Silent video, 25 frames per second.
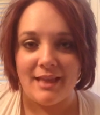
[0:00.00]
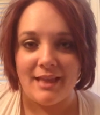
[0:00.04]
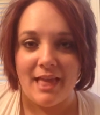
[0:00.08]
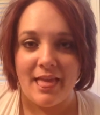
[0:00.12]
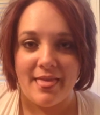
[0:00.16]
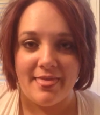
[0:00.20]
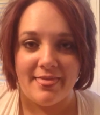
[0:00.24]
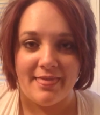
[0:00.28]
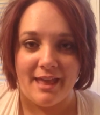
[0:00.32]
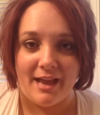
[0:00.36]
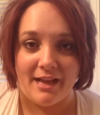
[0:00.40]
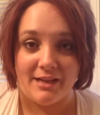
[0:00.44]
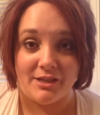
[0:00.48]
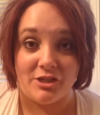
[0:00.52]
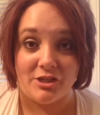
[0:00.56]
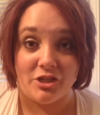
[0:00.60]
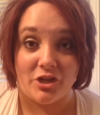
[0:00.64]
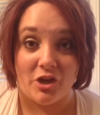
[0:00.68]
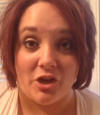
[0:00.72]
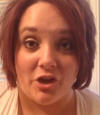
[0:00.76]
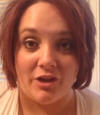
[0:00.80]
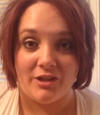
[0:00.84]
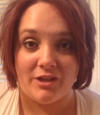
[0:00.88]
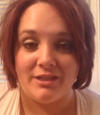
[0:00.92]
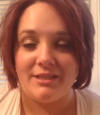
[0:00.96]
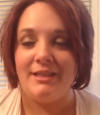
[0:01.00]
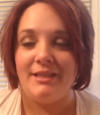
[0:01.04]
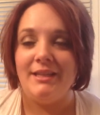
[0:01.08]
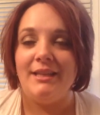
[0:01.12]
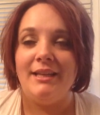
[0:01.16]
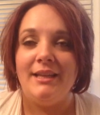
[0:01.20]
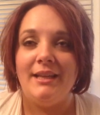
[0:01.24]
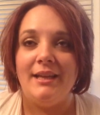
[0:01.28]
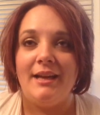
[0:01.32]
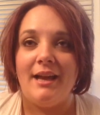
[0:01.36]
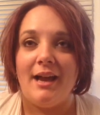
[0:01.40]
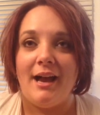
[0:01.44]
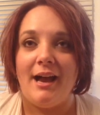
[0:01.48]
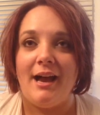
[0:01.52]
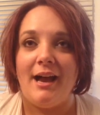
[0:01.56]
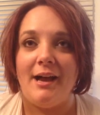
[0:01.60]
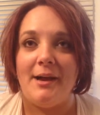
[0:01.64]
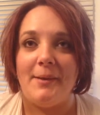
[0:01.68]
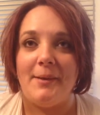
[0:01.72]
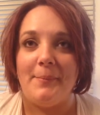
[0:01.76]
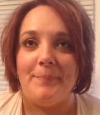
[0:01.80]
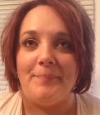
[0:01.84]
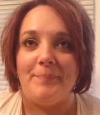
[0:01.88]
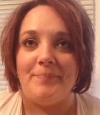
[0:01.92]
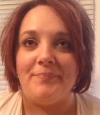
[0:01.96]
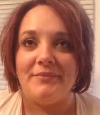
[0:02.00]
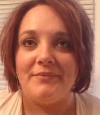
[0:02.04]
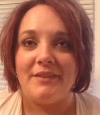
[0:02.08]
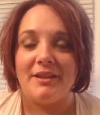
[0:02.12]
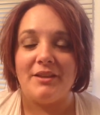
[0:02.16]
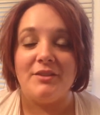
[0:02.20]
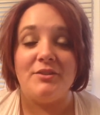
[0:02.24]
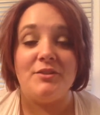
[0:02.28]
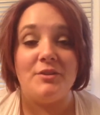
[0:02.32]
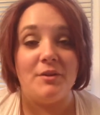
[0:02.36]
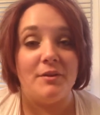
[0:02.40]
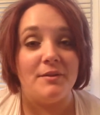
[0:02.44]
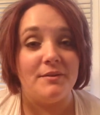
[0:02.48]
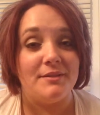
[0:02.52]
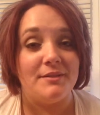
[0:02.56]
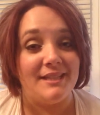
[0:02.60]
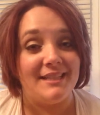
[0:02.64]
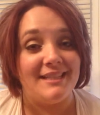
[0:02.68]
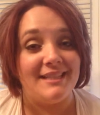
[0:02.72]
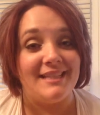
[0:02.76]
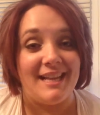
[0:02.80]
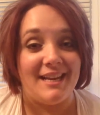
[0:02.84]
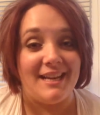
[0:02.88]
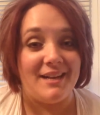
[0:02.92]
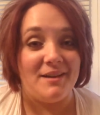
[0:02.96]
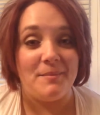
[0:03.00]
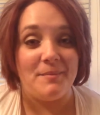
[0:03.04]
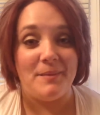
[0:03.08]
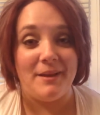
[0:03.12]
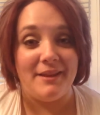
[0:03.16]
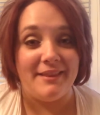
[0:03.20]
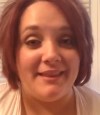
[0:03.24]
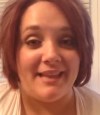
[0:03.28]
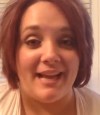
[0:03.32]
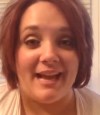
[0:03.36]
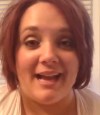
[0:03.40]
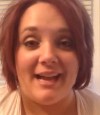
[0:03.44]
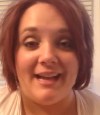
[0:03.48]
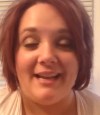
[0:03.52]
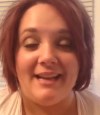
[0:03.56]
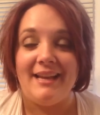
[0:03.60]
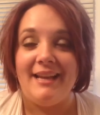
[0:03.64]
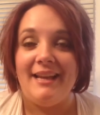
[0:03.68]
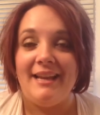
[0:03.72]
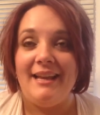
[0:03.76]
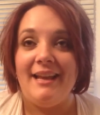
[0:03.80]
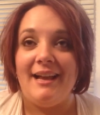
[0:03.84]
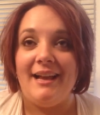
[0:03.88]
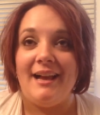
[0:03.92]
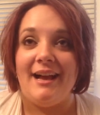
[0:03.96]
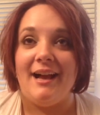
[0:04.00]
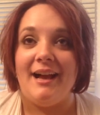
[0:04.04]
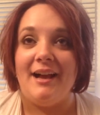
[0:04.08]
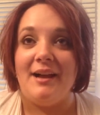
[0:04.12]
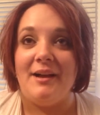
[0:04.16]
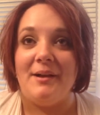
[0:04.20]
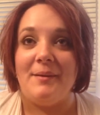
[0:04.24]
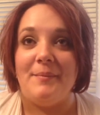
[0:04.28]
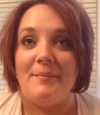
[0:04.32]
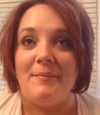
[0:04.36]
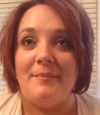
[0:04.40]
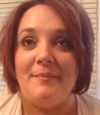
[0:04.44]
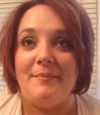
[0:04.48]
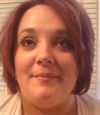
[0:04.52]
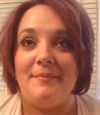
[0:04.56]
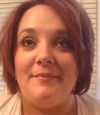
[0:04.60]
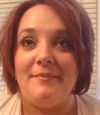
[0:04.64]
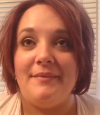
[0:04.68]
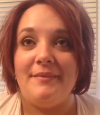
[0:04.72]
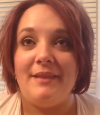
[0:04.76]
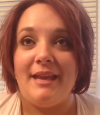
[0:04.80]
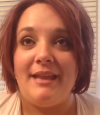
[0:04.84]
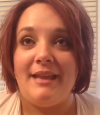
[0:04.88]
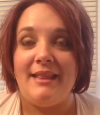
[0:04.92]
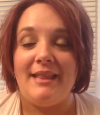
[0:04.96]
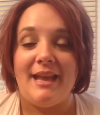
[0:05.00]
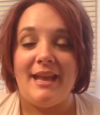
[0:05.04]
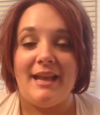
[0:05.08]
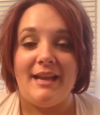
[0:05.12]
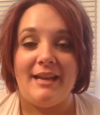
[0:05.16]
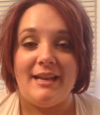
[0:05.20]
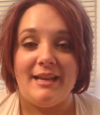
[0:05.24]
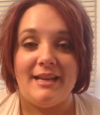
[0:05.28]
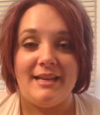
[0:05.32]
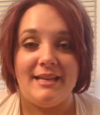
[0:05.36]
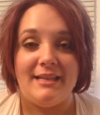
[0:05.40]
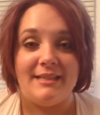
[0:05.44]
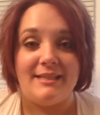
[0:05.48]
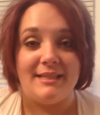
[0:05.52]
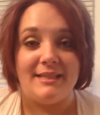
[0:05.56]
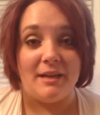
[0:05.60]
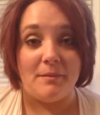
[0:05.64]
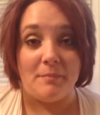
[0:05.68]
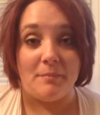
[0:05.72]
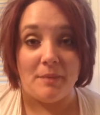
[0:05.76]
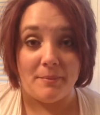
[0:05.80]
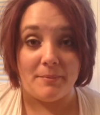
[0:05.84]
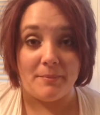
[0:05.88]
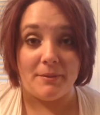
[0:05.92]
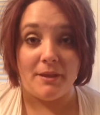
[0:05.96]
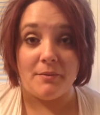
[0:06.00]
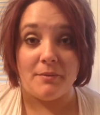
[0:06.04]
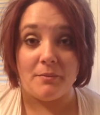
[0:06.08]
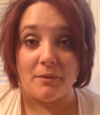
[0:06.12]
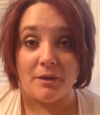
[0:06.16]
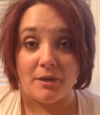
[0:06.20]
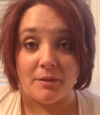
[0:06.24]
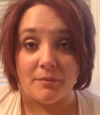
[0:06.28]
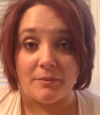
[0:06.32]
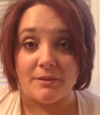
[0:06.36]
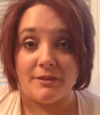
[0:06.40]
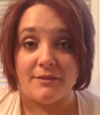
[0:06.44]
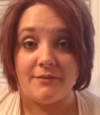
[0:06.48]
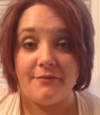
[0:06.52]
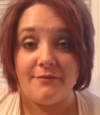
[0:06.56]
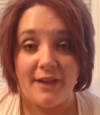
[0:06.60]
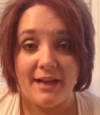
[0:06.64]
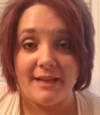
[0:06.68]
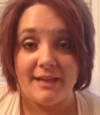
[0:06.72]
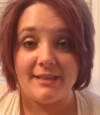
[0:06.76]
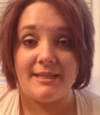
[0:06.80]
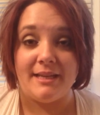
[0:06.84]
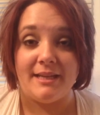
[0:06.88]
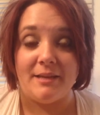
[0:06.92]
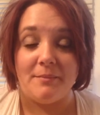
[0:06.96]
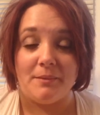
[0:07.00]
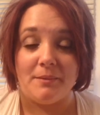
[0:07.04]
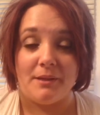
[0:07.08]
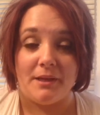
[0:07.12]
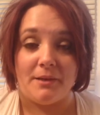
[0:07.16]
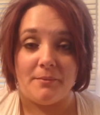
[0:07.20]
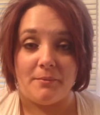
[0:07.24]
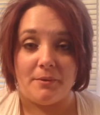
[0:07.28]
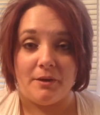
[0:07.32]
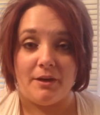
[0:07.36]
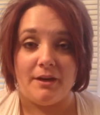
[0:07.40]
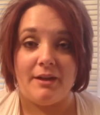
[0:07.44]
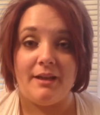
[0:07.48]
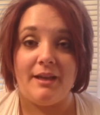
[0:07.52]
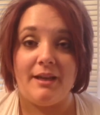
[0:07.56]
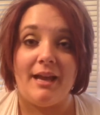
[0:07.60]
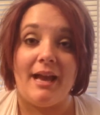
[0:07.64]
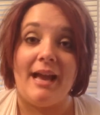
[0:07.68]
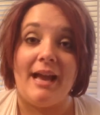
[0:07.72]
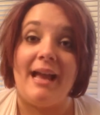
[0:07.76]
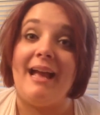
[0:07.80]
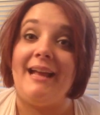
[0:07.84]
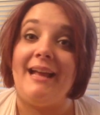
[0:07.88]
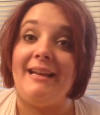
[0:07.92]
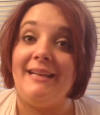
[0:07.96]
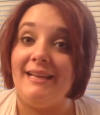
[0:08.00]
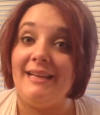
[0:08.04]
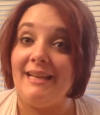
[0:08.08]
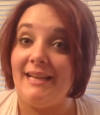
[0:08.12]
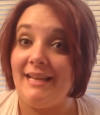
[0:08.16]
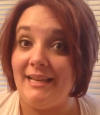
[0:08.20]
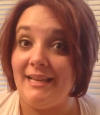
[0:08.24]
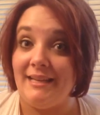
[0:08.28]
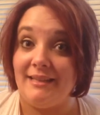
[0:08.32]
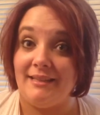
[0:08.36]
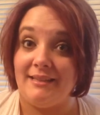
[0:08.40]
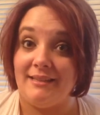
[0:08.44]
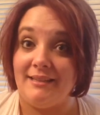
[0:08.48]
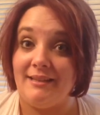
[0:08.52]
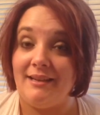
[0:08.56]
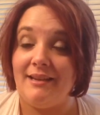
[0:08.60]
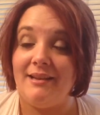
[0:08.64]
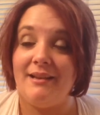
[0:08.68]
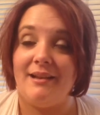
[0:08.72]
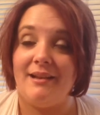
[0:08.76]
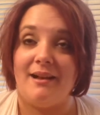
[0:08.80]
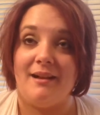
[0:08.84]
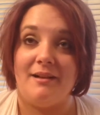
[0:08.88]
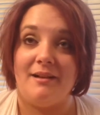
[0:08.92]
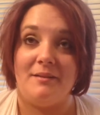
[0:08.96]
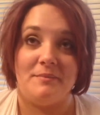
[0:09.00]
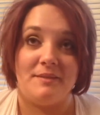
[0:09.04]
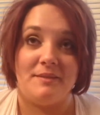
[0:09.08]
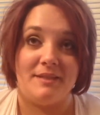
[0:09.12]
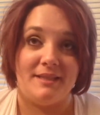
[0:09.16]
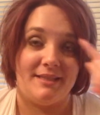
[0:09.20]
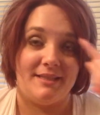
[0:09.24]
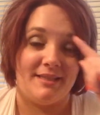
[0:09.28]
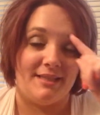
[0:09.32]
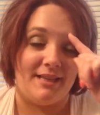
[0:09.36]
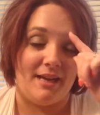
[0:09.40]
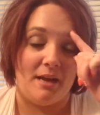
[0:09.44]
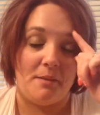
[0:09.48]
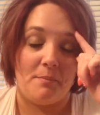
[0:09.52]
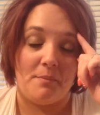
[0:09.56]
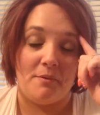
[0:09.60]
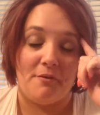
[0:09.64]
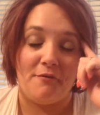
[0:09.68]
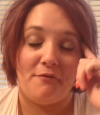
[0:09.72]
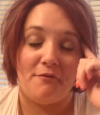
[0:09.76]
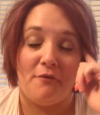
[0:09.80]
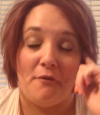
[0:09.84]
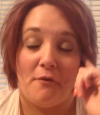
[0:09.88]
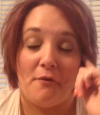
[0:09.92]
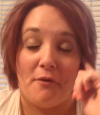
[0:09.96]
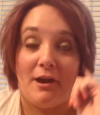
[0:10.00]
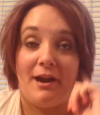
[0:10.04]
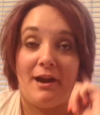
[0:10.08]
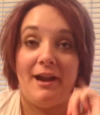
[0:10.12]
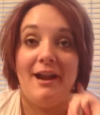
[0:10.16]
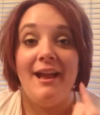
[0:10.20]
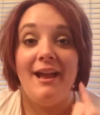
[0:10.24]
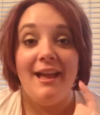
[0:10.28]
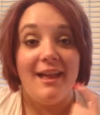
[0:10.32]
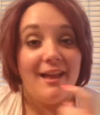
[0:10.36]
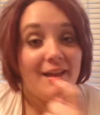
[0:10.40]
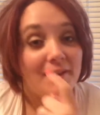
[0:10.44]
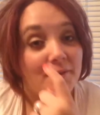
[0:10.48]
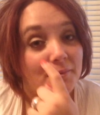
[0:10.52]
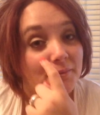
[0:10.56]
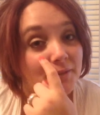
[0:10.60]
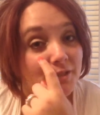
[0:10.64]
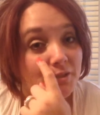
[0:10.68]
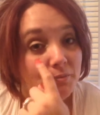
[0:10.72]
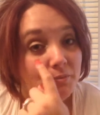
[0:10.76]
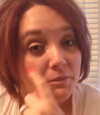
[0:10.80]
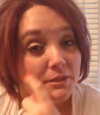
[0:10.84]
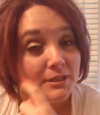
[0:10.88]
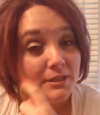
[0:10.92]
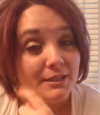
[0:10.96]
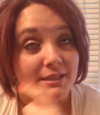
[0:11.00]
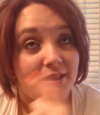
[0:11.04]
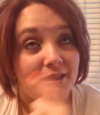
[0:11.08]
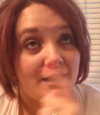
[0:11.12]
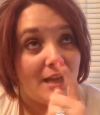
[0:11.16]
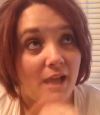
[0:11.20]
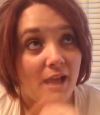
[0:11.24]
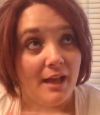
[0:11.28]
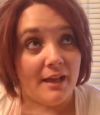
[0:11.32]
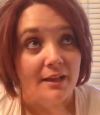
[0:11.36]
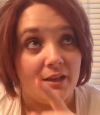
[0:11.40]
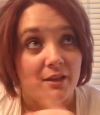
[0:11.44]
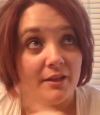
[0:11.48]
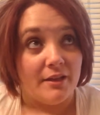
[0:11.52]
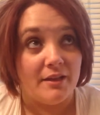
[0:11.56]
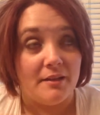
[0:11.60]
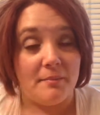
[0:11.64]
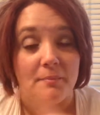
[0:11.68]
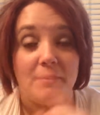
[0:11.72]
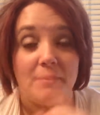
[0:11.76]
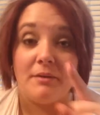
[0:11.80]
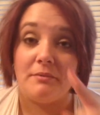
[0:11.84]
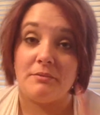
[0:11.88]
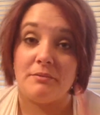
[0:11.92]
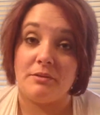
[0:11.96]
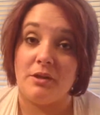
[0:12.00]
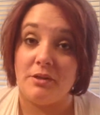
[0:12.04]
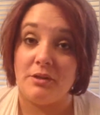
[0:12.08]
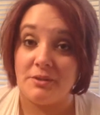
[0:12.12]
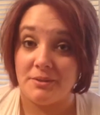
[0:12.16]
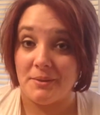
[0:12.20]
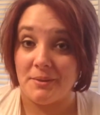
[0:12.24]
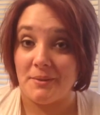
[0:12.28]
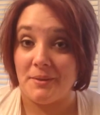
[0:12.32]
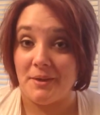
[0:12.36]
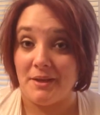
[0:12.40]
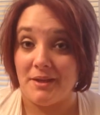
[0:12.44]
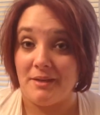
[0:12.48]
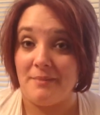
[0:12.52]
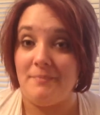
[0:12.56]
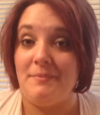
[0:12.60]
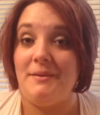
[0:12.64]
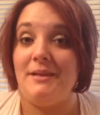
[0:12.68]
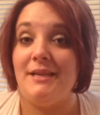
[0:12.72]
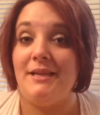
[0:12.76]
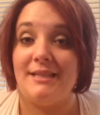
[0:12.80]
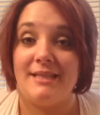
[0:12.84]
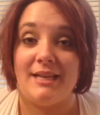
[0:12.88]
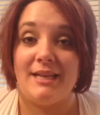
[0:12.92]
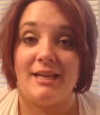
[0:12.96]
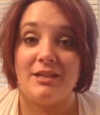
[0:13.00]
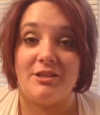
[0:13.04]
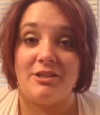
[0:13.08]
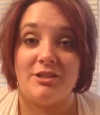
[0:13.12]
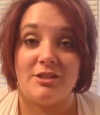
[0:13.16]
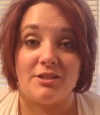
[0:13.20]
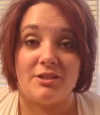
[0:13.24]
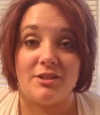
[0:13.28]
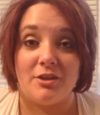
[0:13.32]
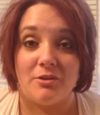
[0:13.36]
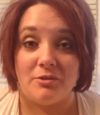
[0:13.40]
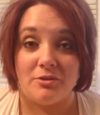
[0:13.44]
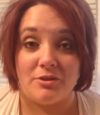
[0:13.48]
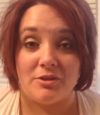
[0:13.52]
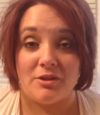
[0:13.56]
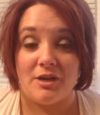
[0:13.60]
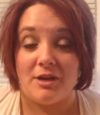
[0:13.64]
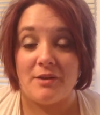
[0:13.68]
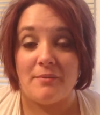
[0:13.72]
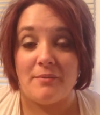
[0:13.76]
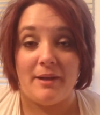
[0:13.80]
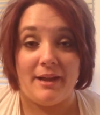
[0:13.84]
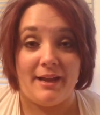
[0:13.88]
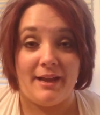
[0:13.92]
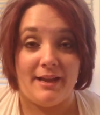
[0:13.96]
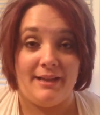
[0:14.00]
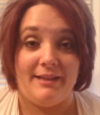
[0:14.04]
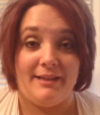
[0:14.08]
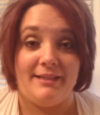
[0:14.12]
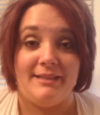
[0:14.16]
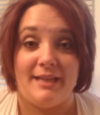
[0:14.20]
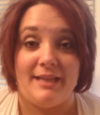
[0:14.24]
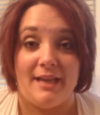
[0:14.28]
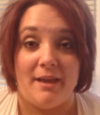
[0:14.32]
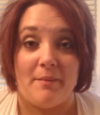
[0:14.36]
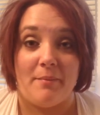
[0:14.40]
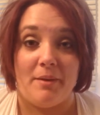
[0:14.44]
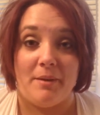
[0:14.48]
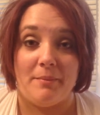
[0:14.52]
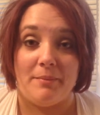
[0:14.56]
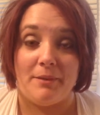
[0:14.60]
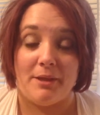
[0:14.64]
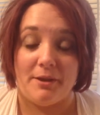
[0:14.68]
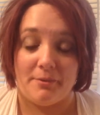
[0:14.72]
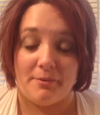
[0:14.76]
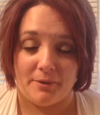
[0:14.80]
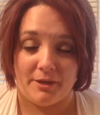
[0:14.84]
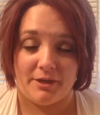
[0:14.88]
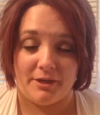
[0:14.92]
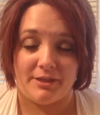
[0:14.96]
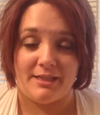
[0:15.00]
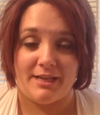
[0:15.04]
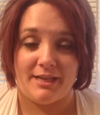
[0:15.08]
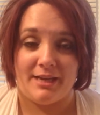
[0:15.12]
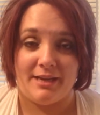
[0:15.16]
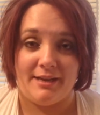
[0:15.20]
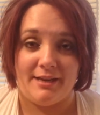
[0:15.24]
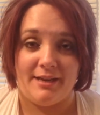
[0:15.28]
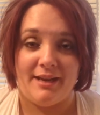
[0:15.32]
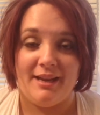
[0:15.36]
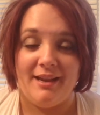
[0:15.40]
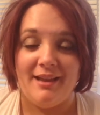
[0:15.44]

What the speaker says: that shocked. So I was excited about that. And then he said my blood work was fasting blood work. I hadn't eaten since the night before, which was not good, but it was also good because I could just go straight away to get my blood work done.